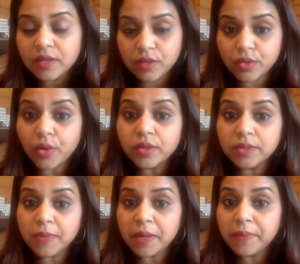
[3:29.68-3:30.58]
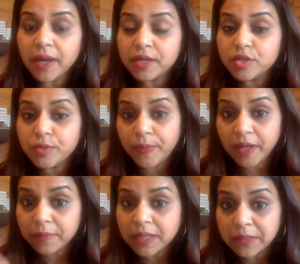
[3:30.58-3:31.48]
the thought in my mind to pick
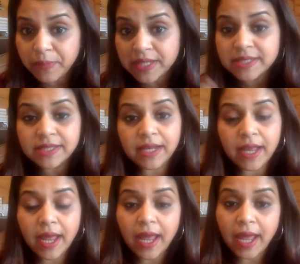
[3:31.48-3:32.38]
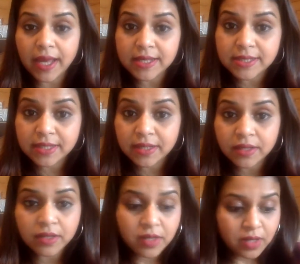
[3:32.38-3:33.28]
up that pencil has
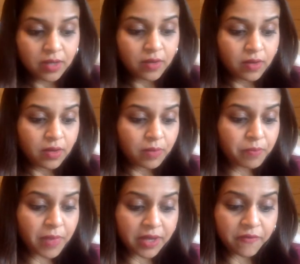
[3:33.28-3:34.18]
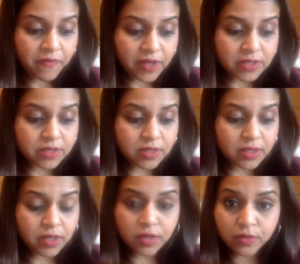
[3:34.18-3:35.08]
manifested
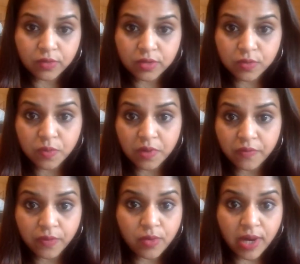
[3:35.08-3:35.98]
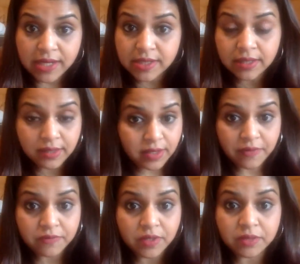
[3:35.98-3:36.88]
into this wonderful writing that
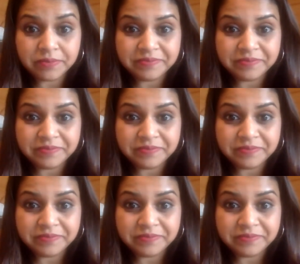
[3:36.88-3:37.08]
I've done.